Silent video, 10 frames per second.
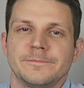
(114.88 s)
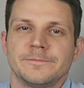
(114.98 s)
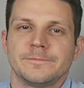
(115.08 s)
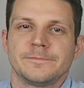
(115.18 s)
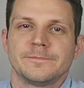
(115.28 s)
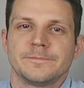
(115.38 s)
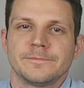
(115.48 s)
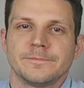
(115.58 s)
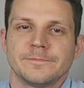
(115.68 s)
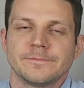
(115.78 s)

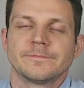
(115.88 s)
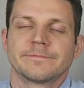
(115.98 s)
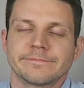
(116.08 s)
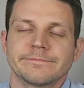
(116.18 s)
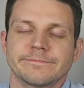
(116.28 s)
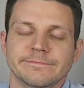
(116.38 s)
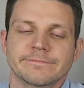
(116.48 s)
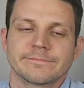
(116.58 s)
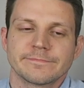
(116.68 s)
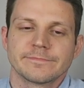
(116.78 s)

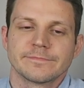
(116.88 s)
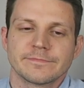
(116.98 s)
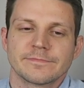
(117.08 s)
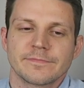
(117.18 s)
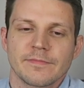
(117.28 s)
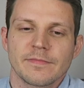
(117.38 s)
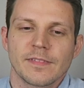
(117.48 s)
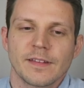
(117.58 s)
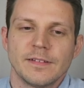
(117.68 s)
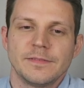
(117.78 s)

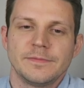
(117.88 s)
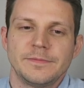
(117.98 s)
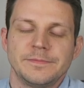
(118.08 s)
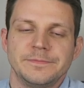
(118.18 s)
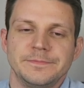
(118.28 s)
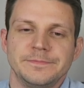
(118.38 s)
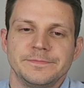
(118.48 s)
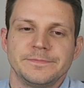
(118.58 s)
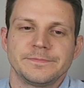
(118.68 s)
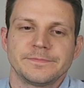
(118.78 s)

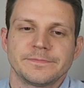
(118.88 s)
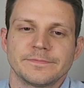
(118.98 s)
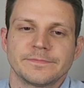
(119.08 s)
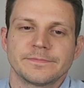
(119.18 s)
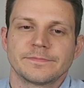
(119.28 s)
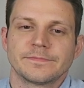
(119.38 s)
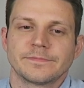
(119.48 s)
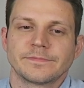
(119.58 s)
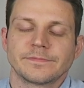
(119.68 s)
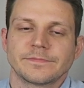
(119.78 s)

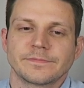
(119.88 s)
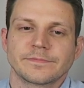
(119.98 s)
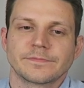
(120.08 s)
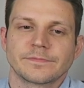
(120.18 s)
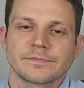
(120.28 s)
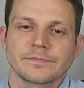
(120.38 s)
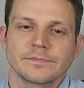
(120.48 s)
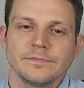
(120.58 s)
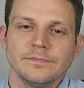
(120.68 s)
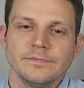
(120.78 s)

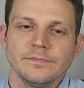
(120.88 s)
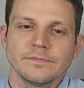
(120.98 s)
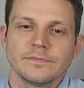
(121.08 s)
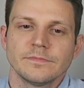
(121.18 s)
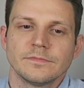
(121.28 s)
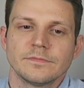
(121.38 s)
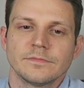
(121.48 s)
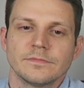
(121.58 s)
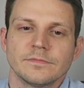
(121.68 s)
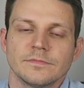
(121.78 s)

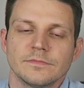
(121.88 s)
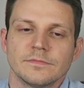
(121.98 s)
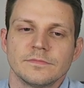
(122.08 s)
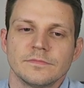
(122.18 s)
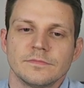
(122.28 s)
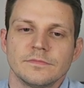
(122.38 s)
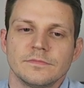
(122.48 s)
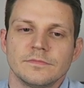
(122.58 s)
The person shown says nothing.